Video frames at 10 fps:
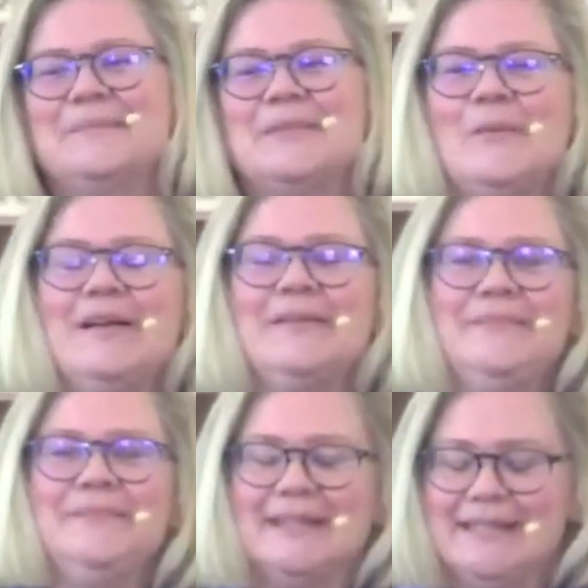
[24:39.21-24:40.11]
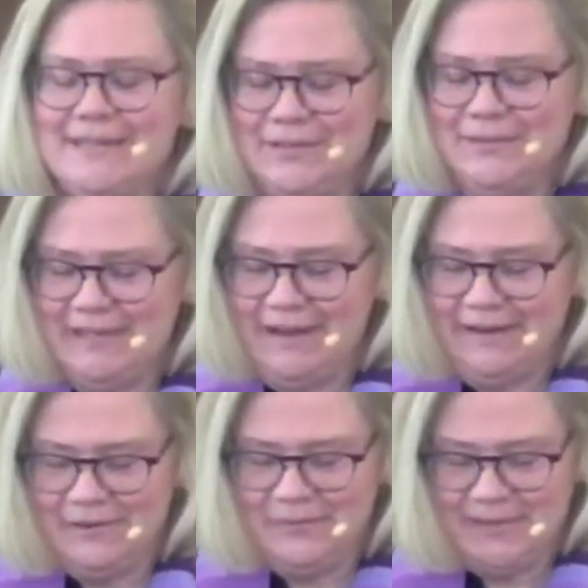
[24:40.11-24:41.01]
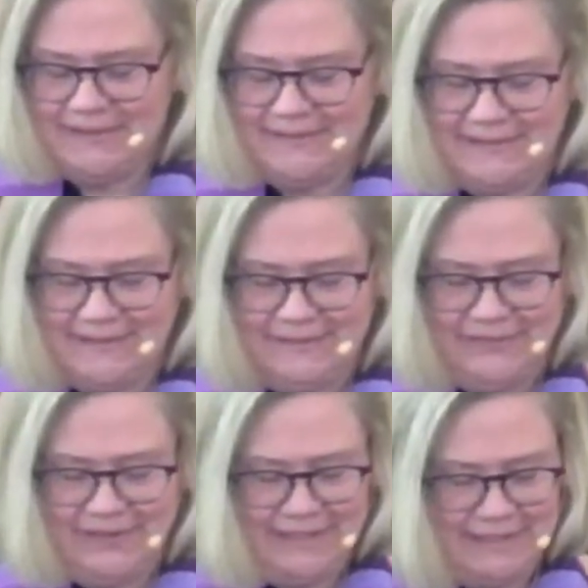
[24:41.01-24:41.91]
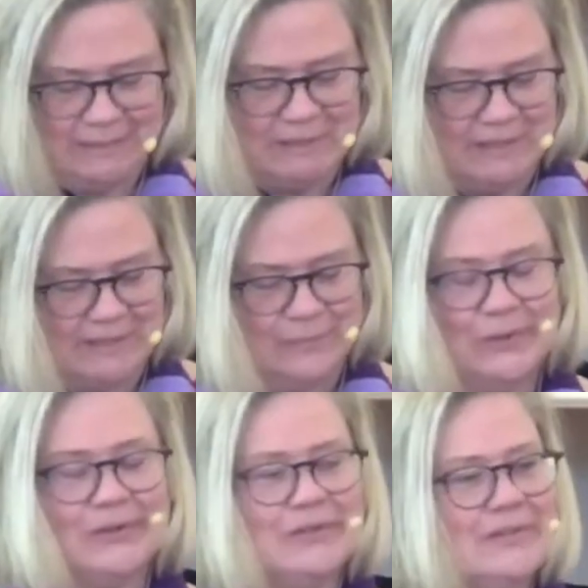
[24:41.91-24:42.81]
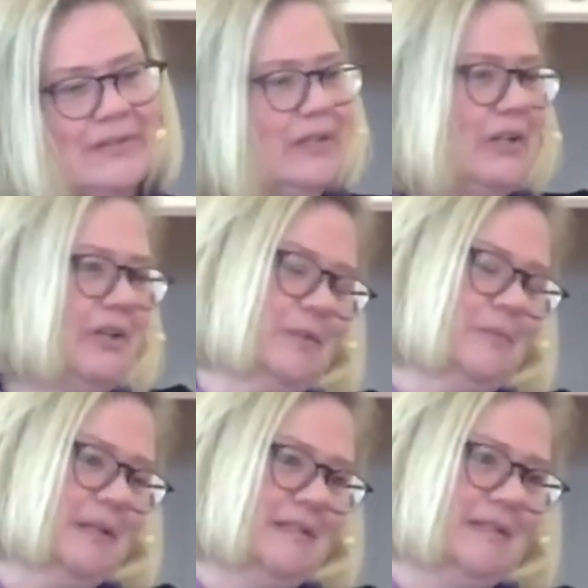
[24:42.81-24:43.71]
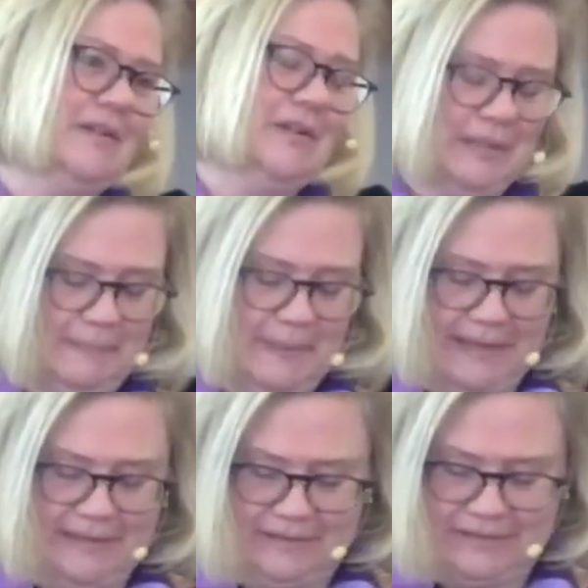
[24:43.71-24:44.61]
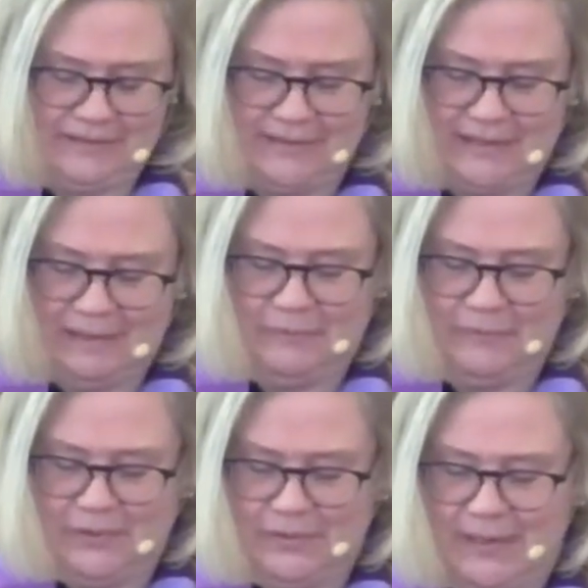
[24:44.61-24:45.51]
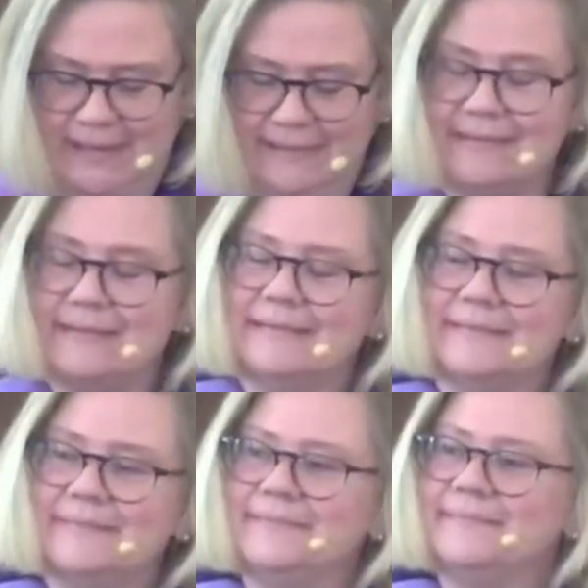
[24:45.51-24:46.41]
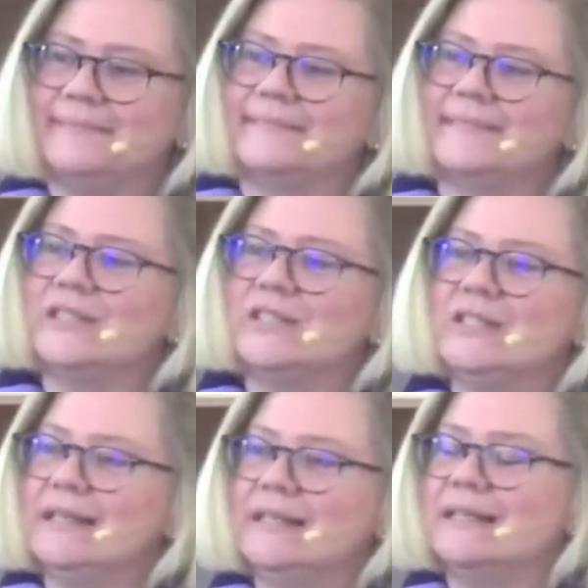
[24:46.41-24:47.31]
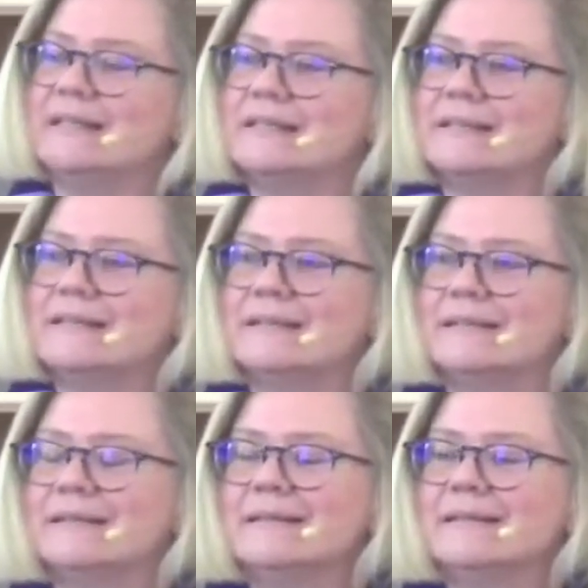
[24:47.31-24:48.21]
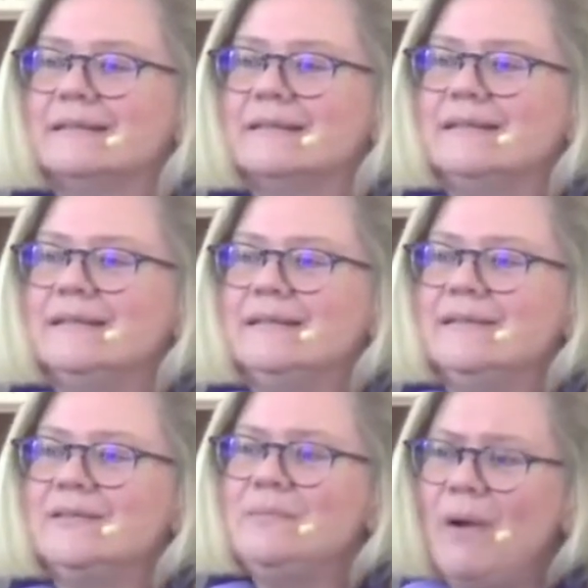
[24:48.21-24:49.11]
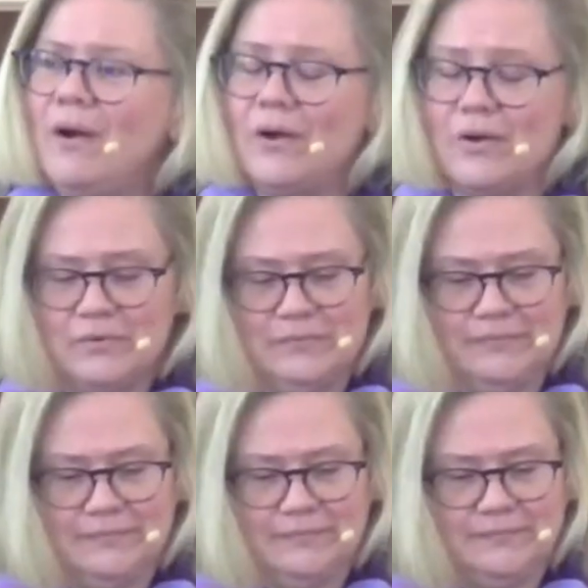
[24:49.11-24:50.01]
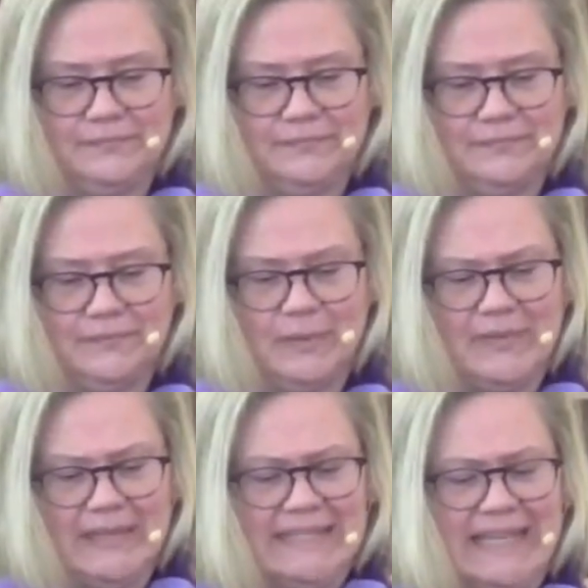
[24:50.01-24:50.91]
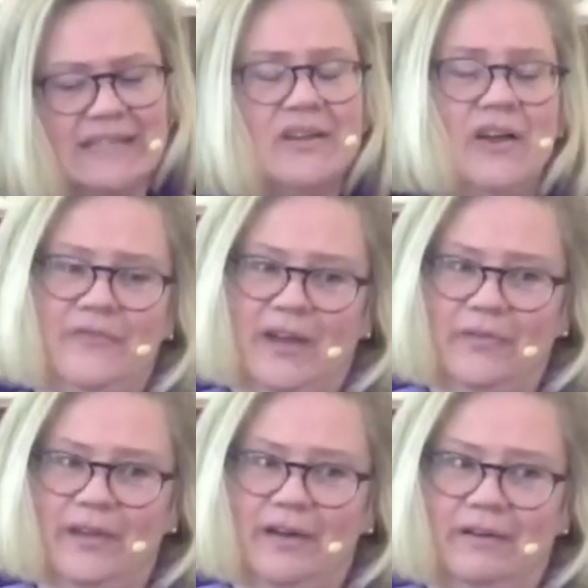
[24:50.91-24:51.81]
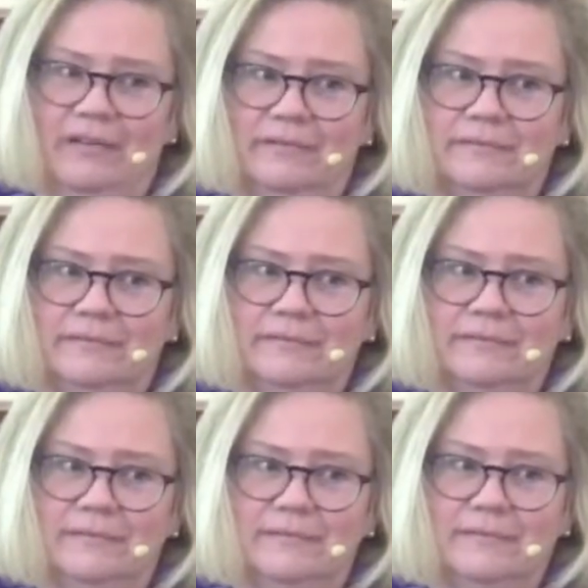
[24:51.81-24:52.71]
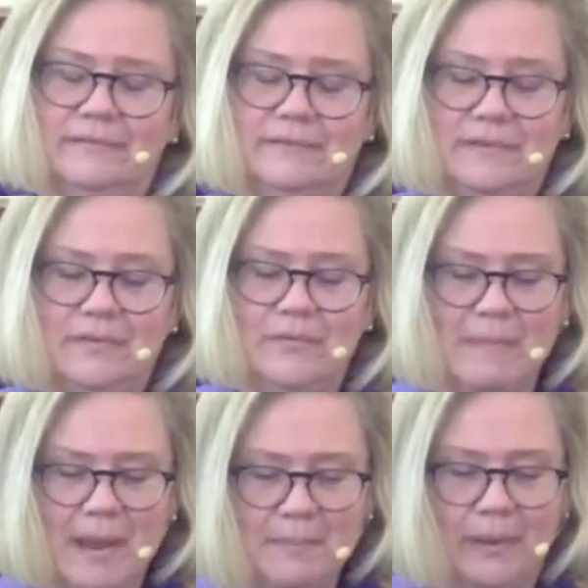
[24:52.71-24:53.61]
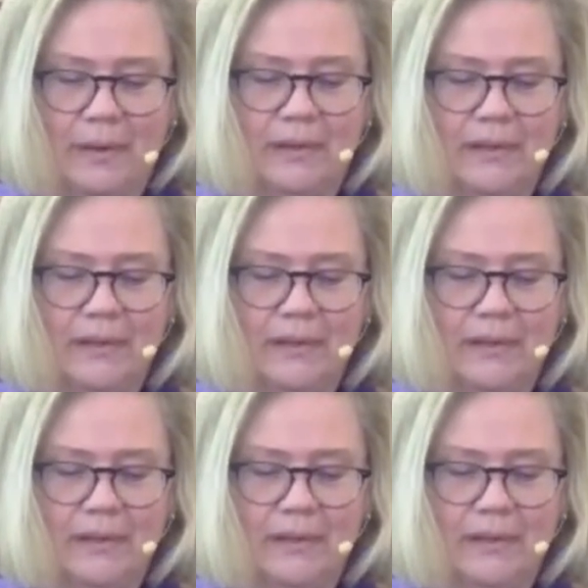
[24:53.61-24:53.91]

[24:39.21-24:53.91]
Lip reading: Well, Sister Madonna was invited to speak some words of encouragement to her competitors the night before the race. She said this: "Tomorrow, when things get tough out there, remember,